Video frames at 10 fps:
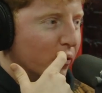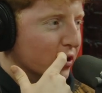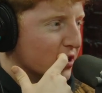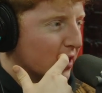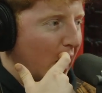
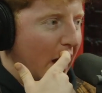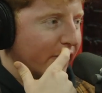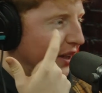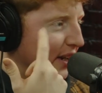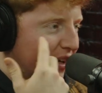which is like I have
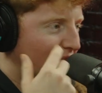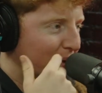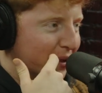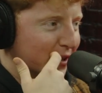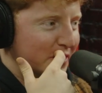to get it cut
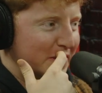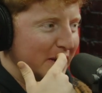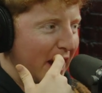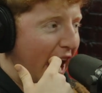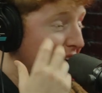because
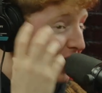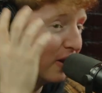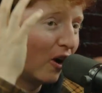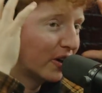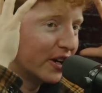any
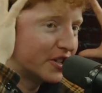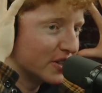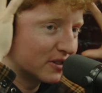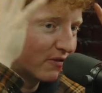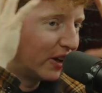longer it
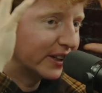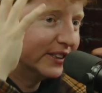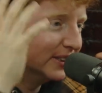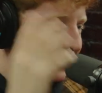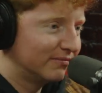just
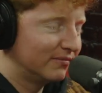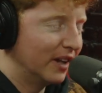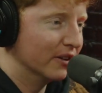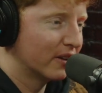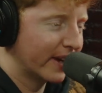fucking I
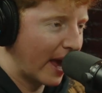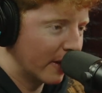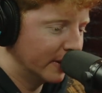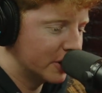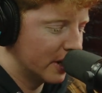look like
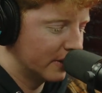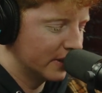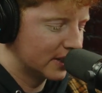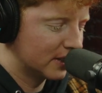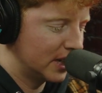Ellen
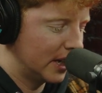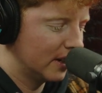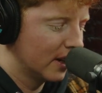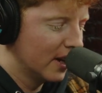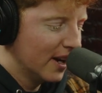DeGeneres.
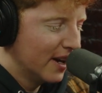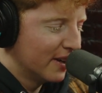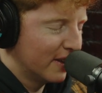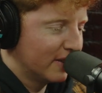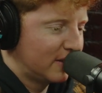And
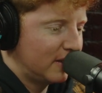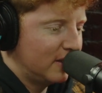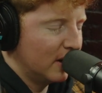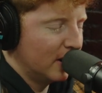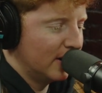
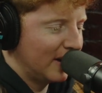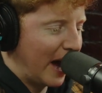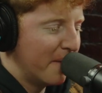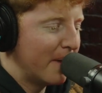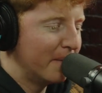I
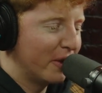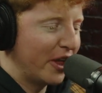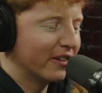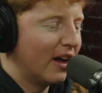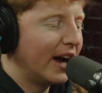remember
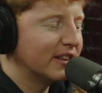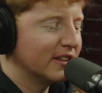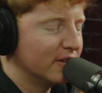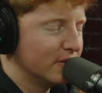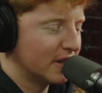they lined the
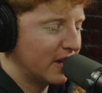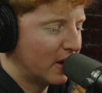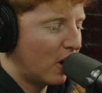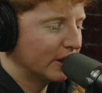dudes. They called